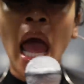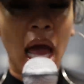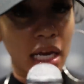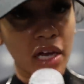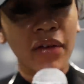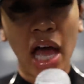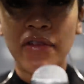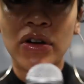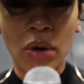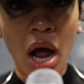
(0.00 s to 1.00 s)
never stop.
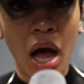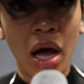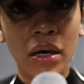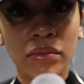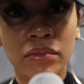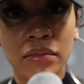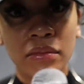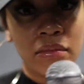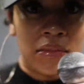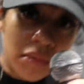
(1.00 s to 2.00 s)
Never wrong. Be on
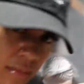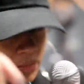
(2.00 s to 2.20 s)
top,